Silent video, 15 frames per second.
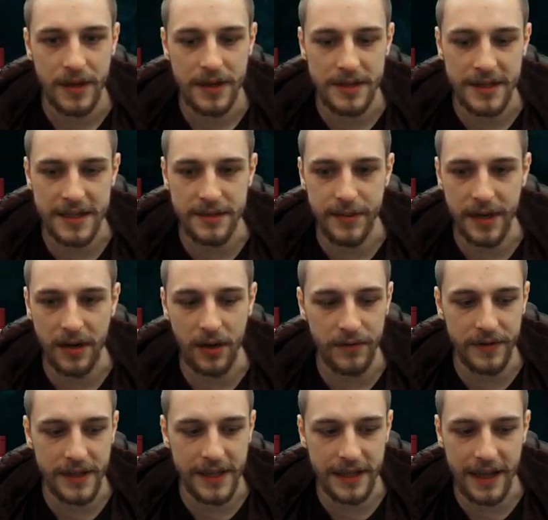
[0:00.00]
This guy's bigger.
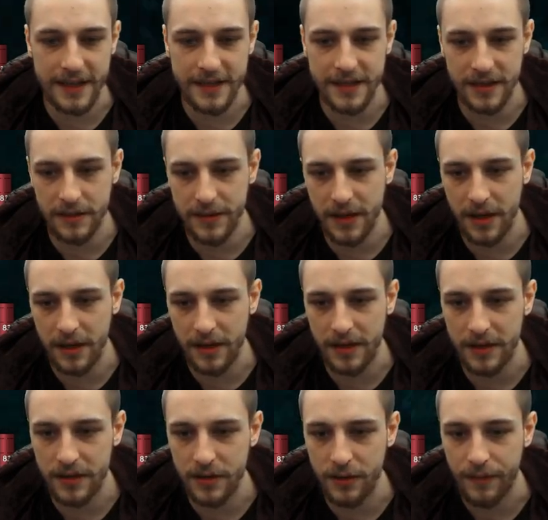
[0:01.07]
Hopefully he lasts a little bit longer.
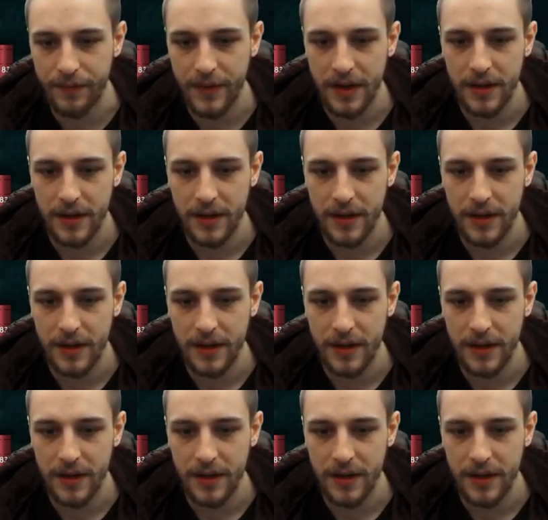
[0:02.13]
Cool.